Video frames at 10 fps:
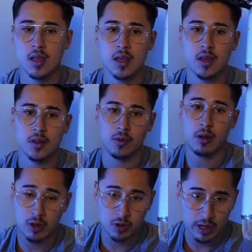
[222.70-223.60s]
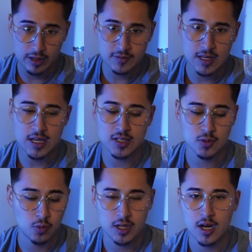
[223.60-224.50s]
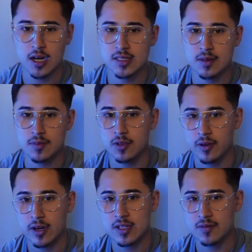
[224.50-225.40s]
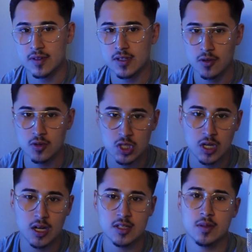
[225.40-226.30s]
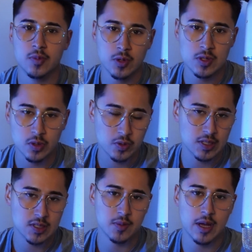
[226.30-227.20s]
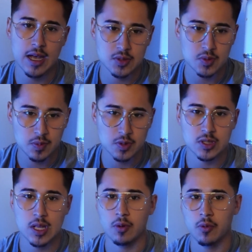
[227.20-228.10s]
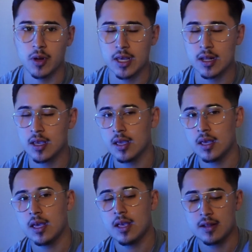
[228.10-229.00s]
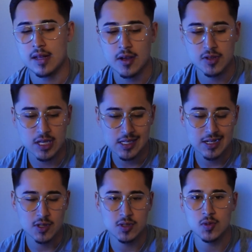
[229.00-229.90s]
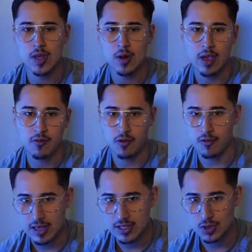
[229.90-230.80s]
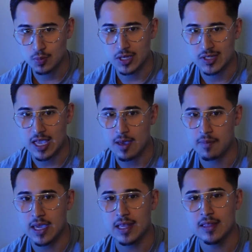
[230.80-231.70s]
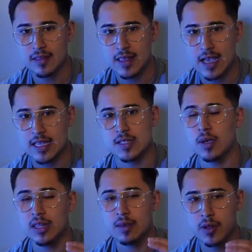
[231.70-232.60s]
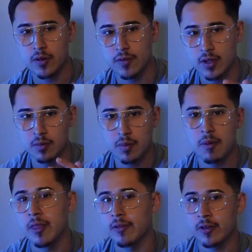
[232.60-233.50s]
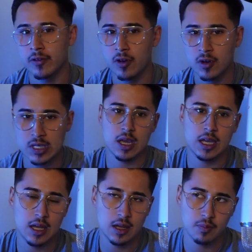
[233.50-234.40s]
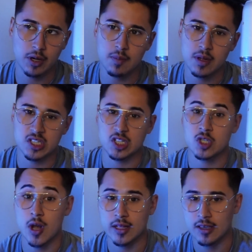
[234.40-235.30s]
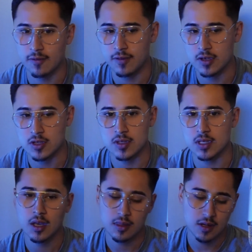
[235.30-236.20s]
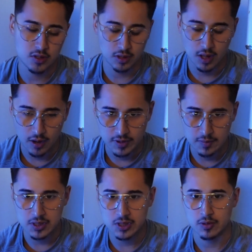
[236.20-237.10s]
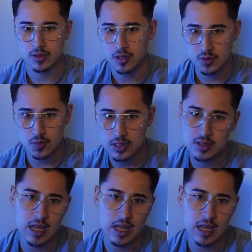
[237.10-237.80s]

The way we creative test, 1 concept, 2 variants of this OG concept, 3 total testable ads. We push that, we run it. Now, secondary to that, we have our Advantage Plus campaign. That is mainly middle funnel, bottom of the funnel focus at pretty much extracting efficiency. There's a lot of diminishing returns with this.